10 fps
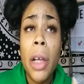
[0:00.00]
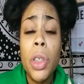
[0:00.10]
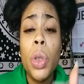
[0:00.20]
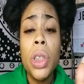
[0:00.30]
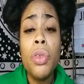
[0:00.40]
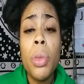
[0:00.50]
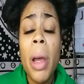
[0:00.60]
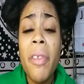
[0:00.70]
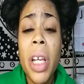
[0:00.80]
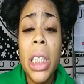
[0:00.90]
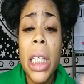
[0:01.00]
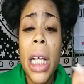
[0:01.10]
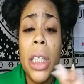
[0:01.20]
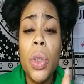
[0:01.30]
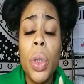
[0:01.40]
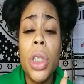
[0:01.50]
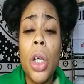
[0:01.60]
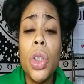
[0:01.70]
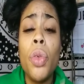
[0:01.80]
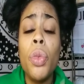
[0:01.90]
Taurus is ruled by Venus, and Taurus
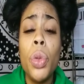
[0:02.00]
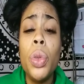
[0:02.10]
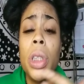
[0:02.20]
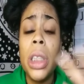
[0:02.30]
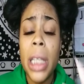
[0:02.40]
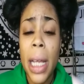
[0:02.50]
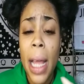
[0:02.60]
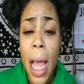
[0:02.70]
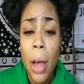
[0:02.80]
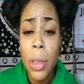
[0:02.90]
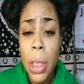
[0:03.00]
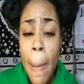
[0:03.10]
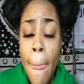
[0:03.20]
also rules the second house.